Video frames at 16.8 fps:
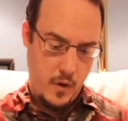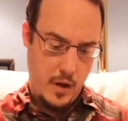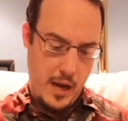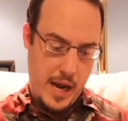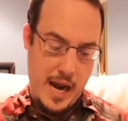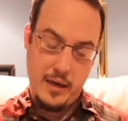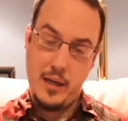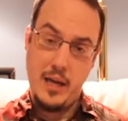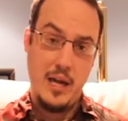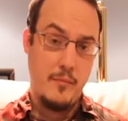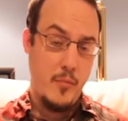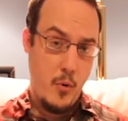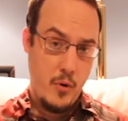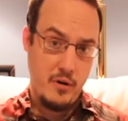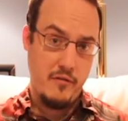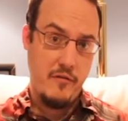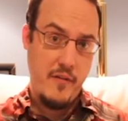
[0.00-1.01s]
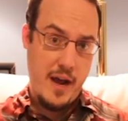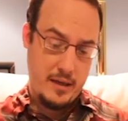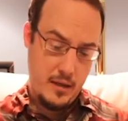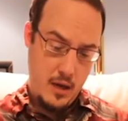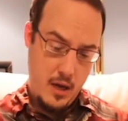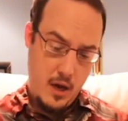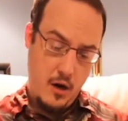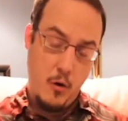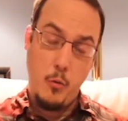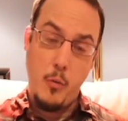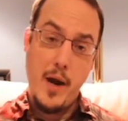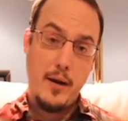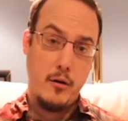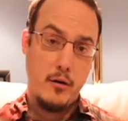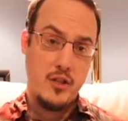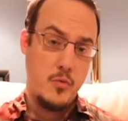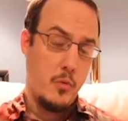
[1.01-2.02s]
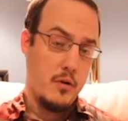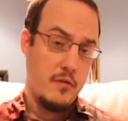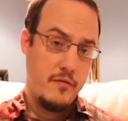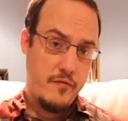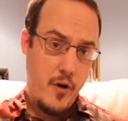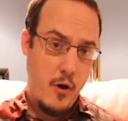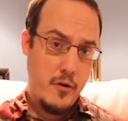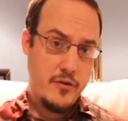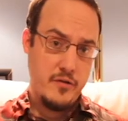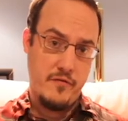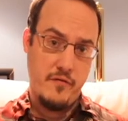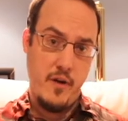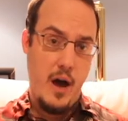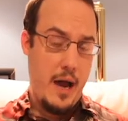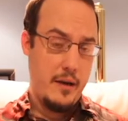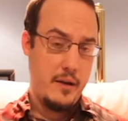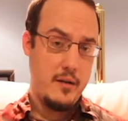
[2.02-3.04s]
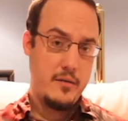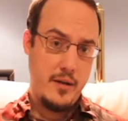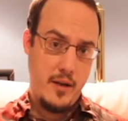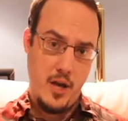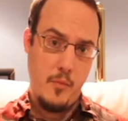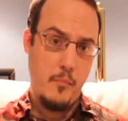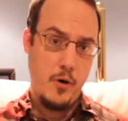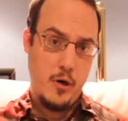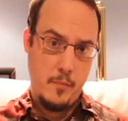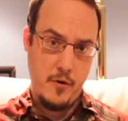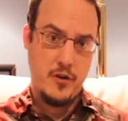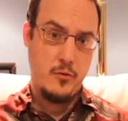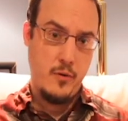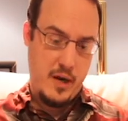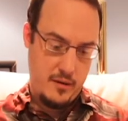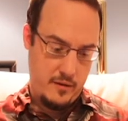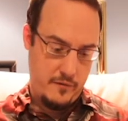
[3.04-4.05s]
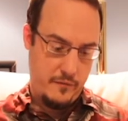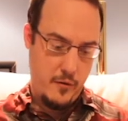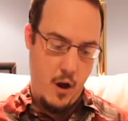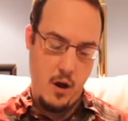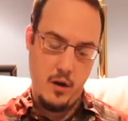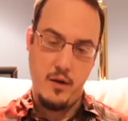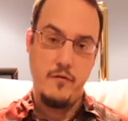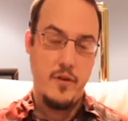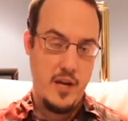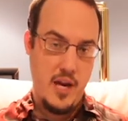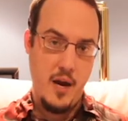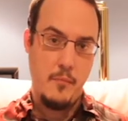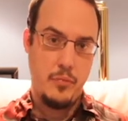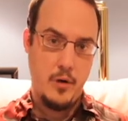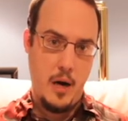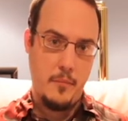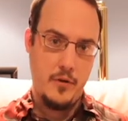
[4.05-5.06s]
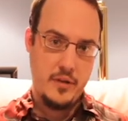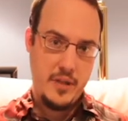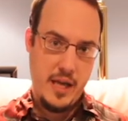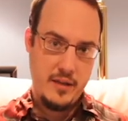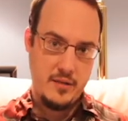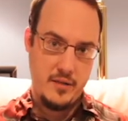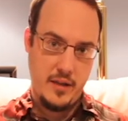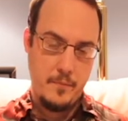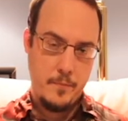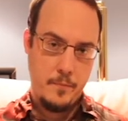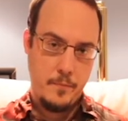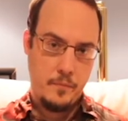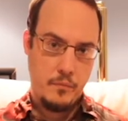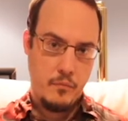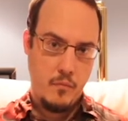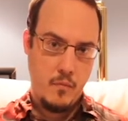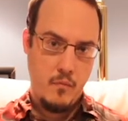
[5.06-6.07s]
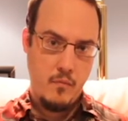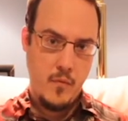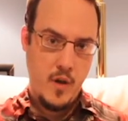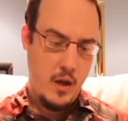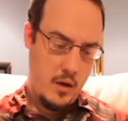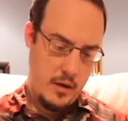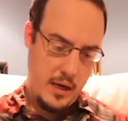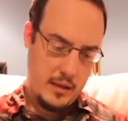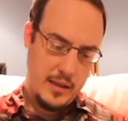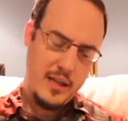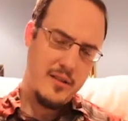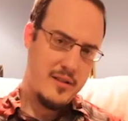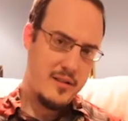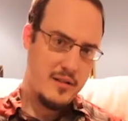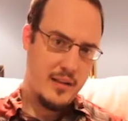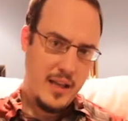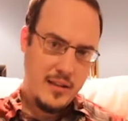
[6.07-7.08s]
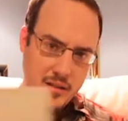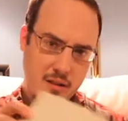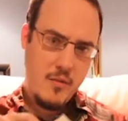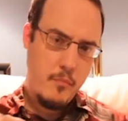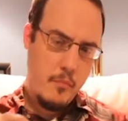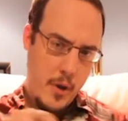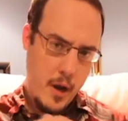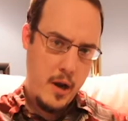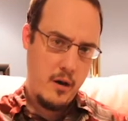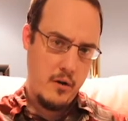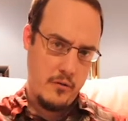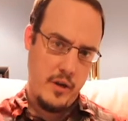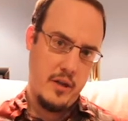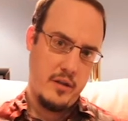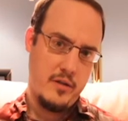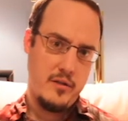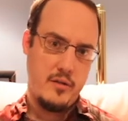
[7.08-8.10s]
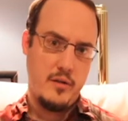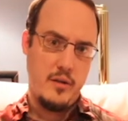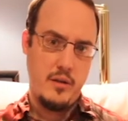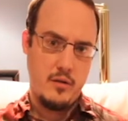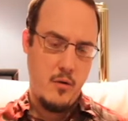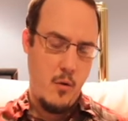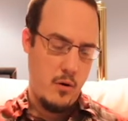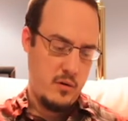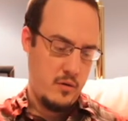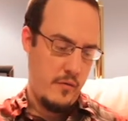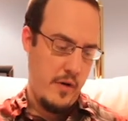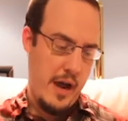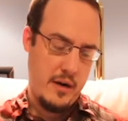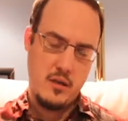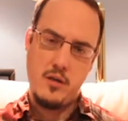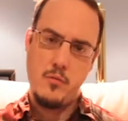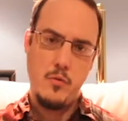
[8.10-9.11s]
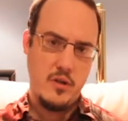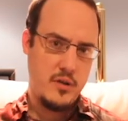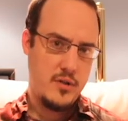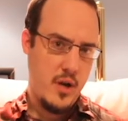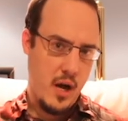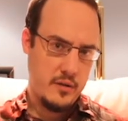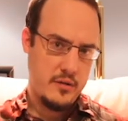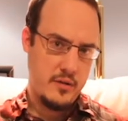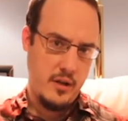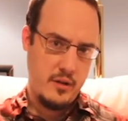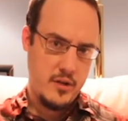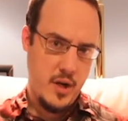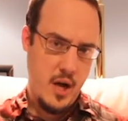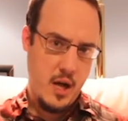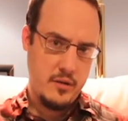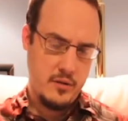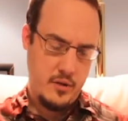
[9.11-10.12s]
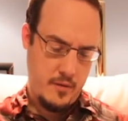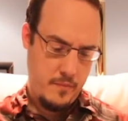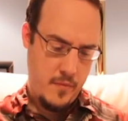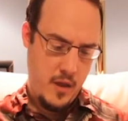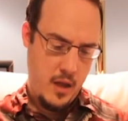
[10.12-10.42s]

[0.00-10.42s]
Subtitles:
And in point of fact, records were falsified to help perpetrate the fraud of the improper testing. Now let's compare this course of action with Johnson & Johnson.